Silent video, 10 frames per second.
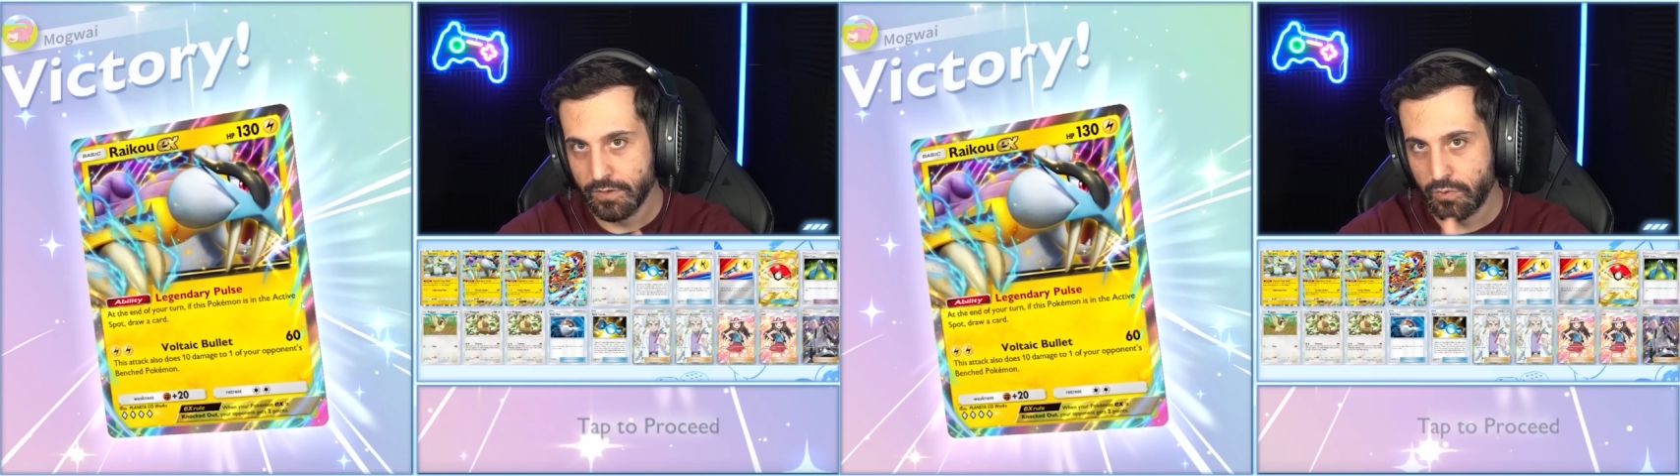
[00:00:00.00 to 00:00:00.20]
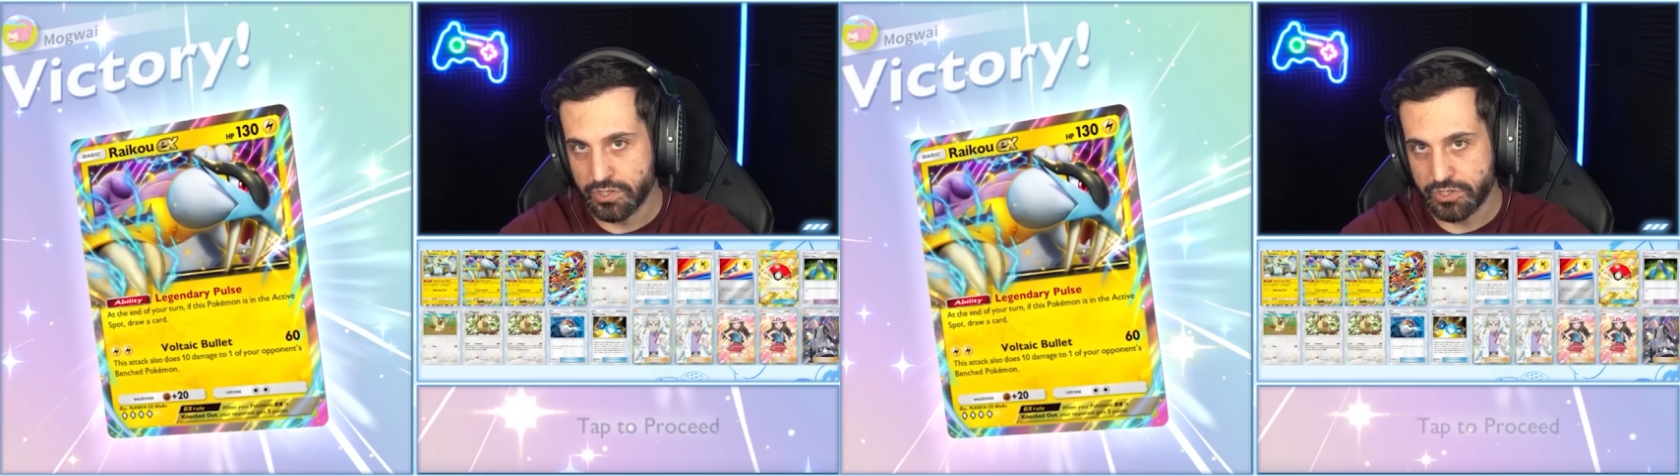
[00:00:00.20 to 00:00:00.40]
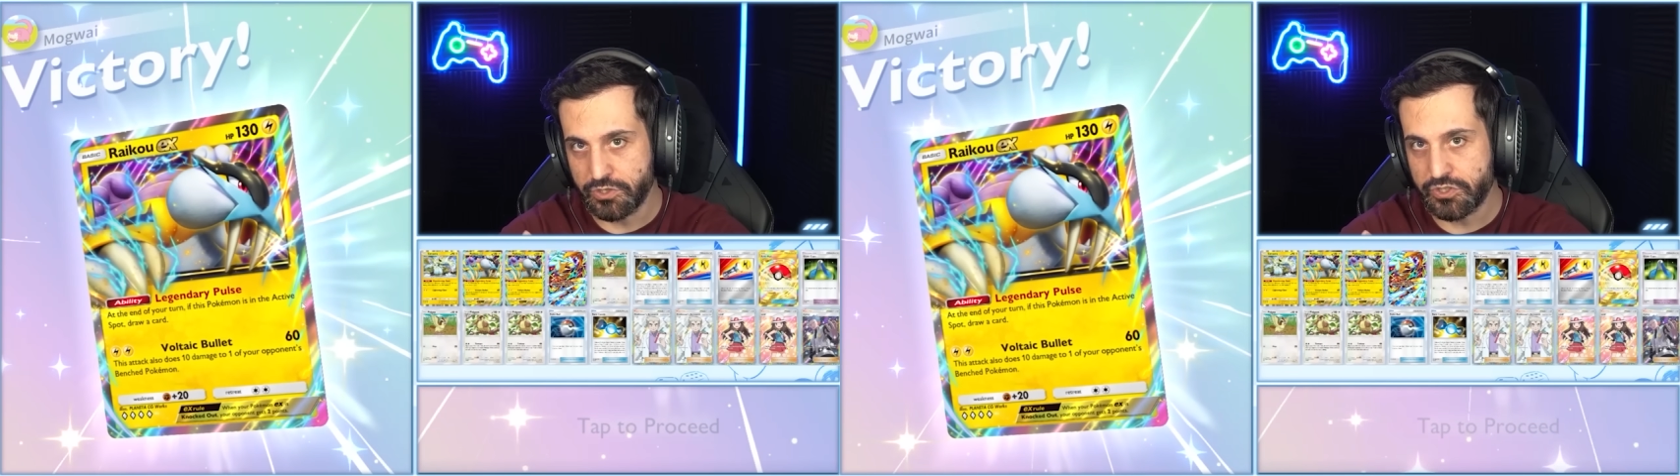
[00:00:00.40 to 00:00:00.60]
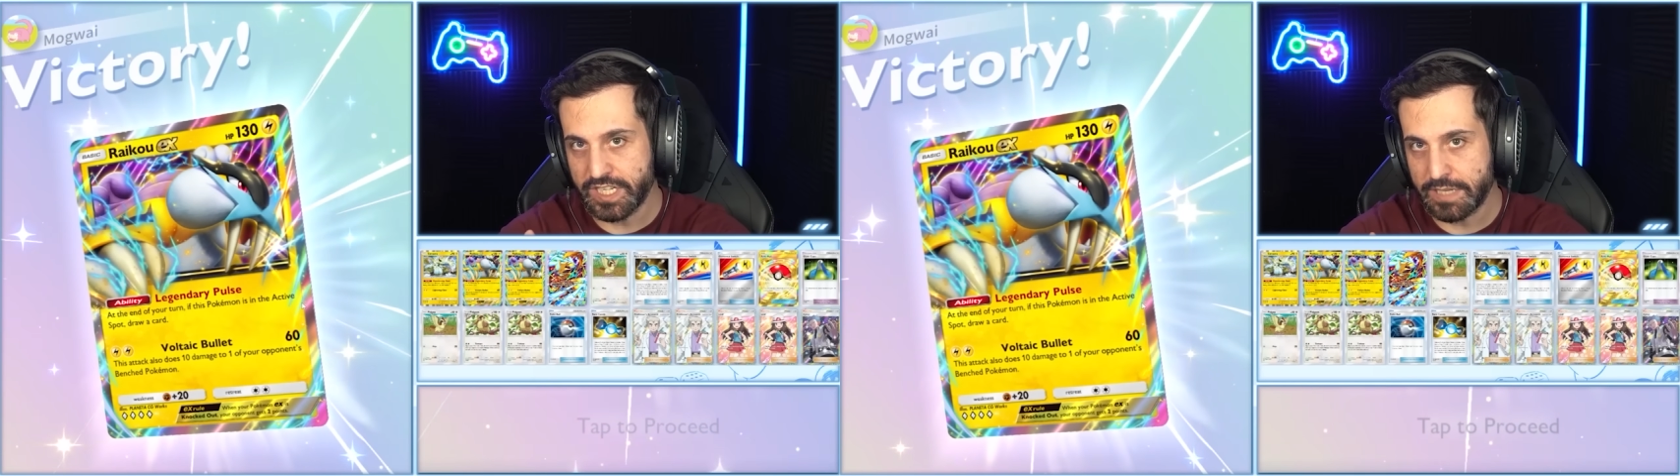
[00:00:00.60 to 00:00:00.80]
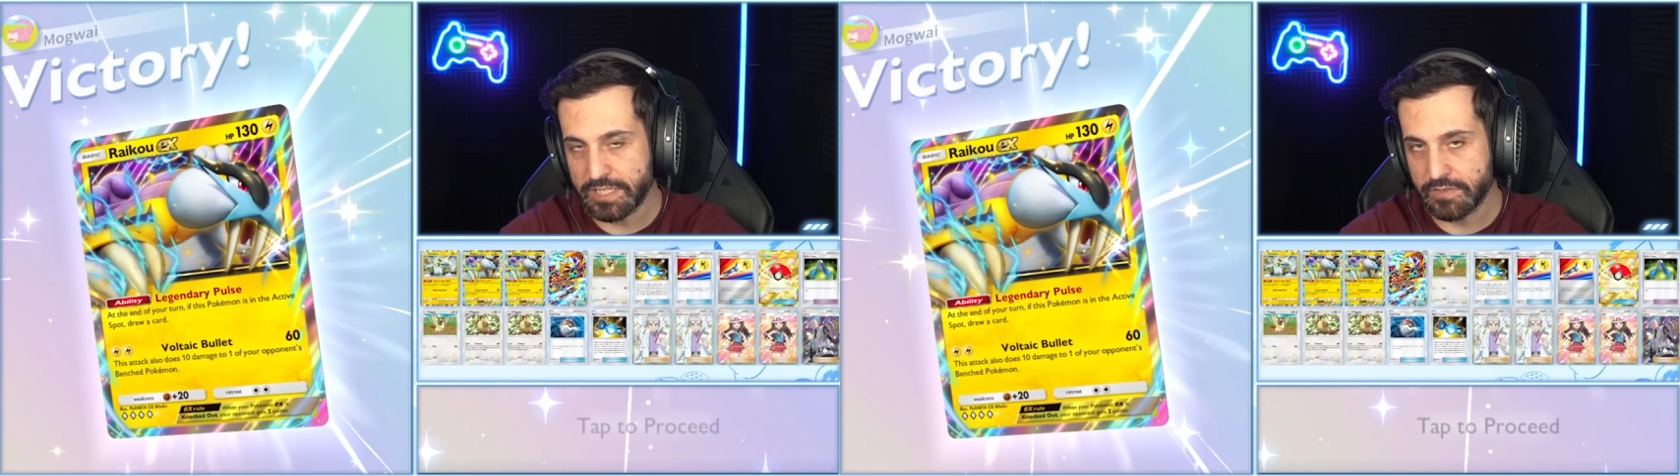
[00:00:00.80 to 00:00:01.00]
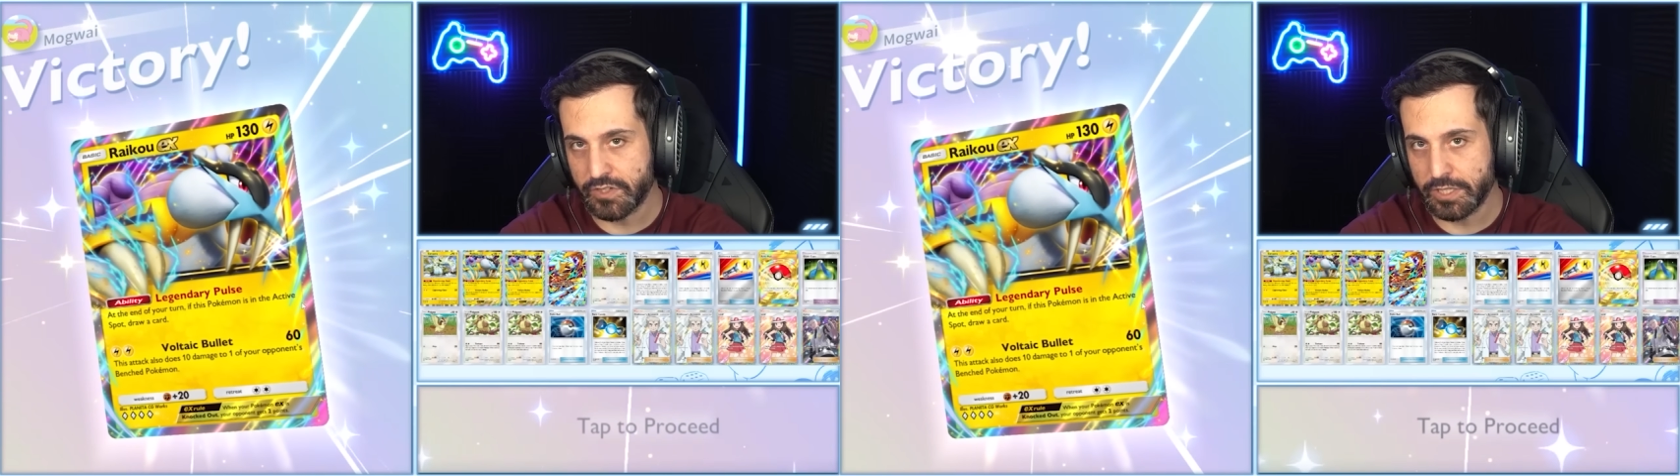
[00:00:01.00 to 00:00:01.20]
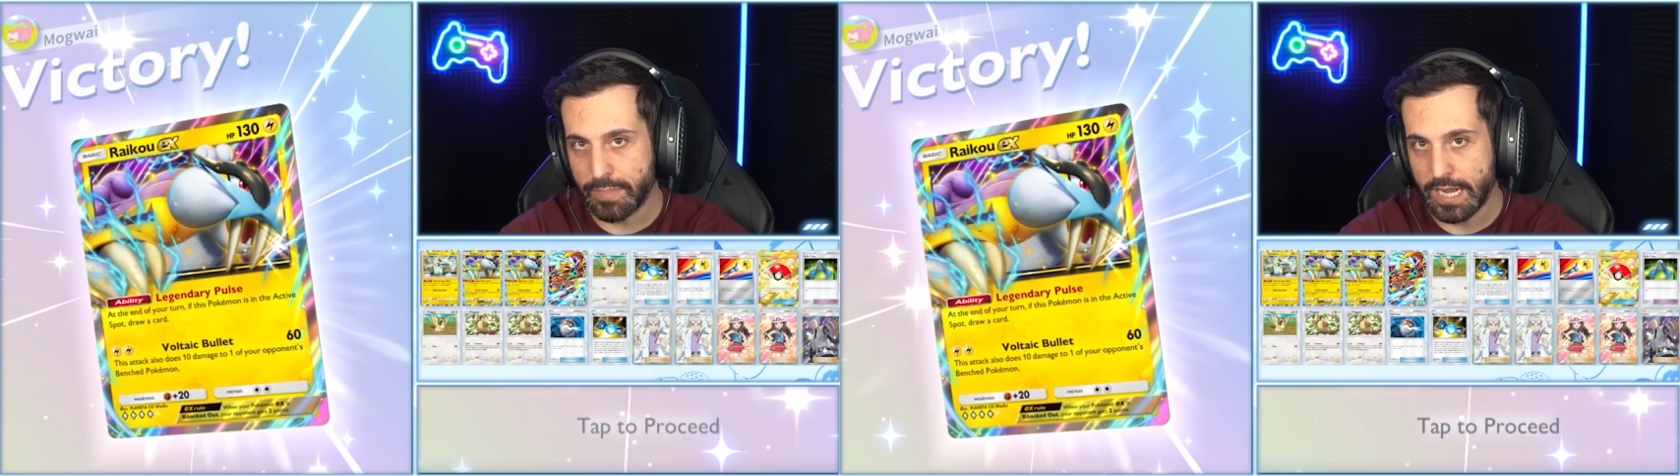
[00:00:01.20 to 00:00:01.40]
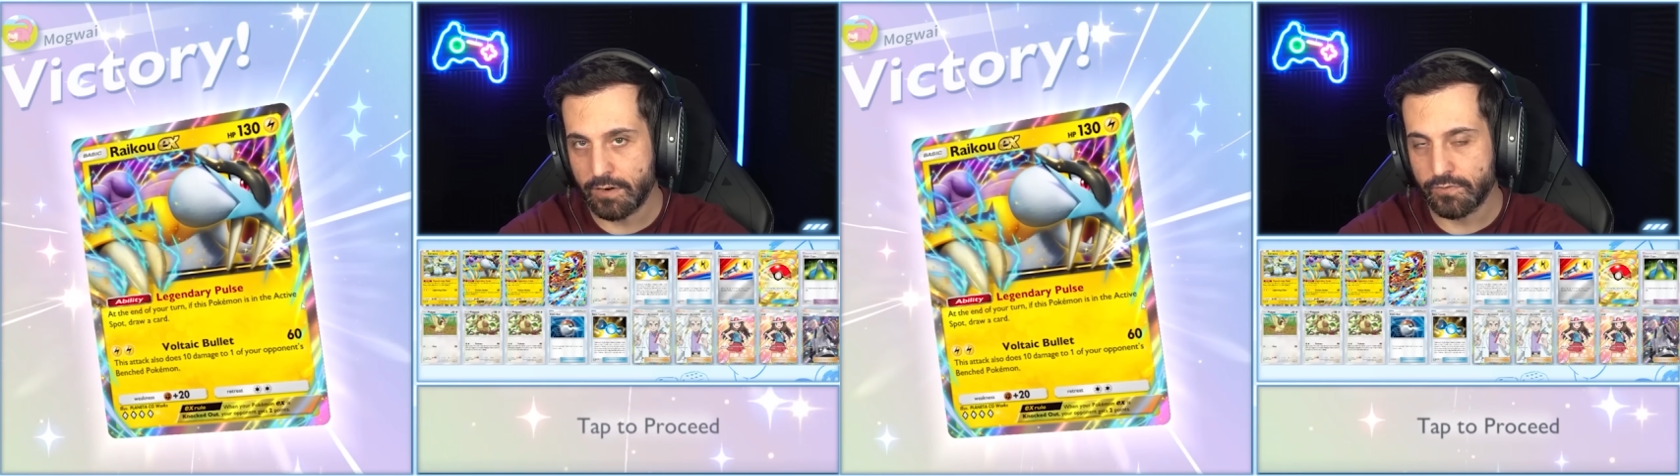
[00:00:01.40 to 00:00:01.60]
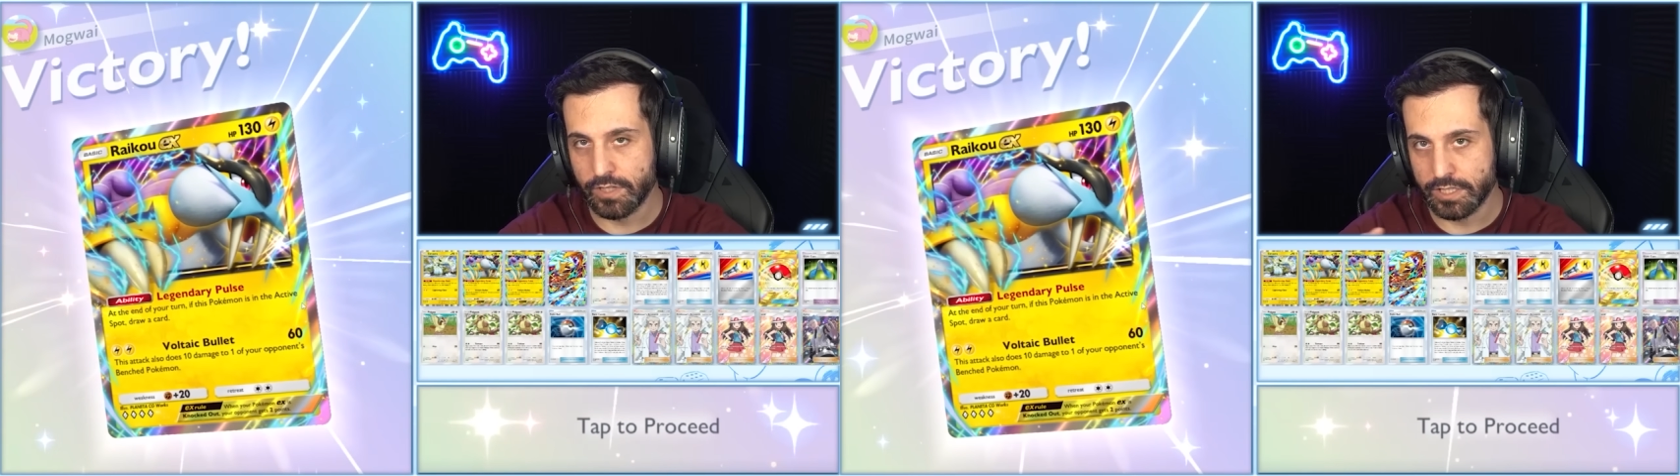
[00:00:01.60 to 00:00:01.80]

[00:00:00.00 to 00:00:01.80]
We're just using him as a very powerful